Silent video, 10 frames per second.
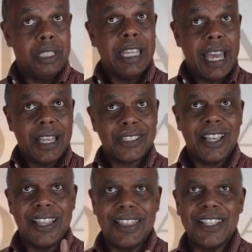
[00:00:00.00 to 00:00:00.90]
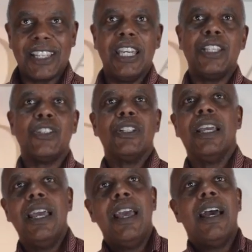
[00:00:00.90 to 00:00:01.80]
Yes, the kitchen.
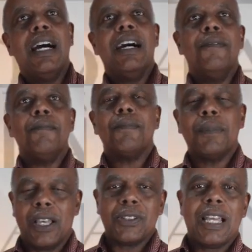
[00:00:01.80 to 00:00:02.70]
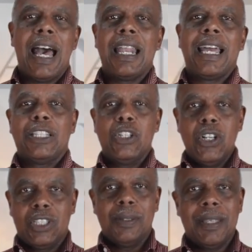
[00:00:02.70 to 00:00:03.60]
Um, because I like to
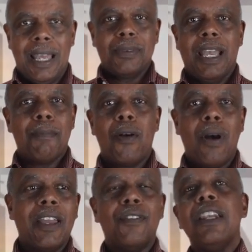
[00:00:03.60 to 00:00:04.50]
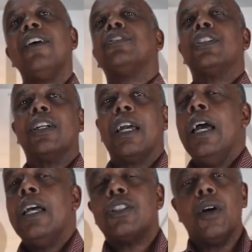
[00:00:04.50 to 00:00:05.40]
cook sometimes, and my wife loves to cook.
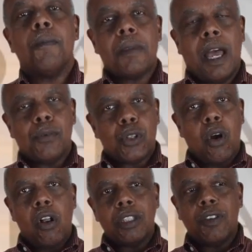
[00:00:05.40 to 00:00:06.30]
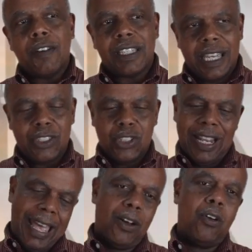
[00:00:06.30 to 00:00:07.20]
So I'm sure all of you have a
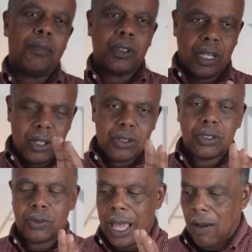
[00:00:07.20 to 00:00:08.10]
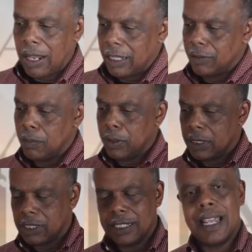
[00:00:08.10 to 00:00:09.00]
kitchen at home. So here's how I love to
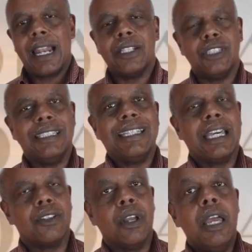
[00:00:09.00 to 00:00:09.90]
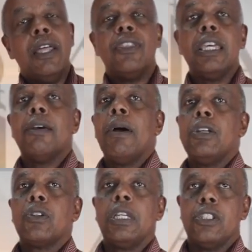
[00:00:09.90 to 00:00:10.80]
put this analogy together. Think
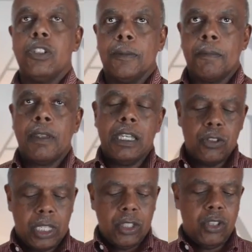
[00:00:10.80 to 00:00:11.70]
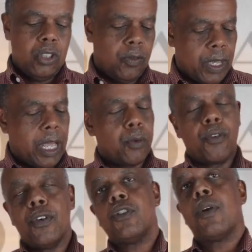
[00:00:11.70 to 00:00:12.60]
about your kitchen. In your kitchen, you've got a
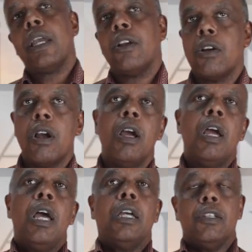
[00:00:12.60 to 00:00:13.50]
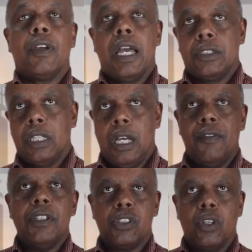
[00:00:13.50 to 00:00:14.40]
refrigerator, you've got
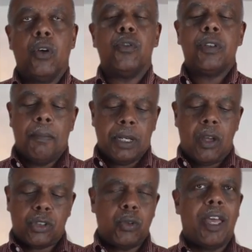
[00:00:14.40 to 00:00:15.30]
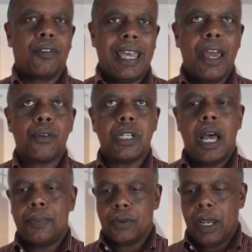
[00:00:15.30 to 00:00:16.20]
oven stoves, but also you have
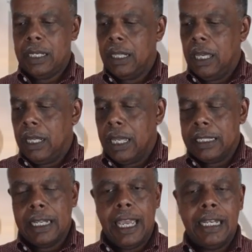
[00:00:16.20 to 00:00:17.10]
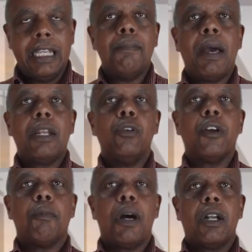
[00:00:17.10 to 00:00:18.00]
countertops, right? And, and anybody who
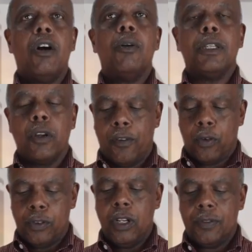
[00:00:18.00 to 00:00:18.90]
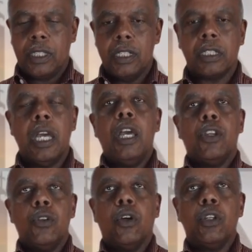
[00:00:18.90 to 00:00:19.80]
ever bought a home and you, if you love to cook,
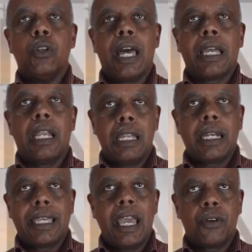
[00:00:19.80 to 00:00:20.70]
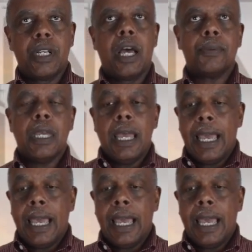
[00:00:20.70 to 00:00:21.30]
you know you like a lot of countertops.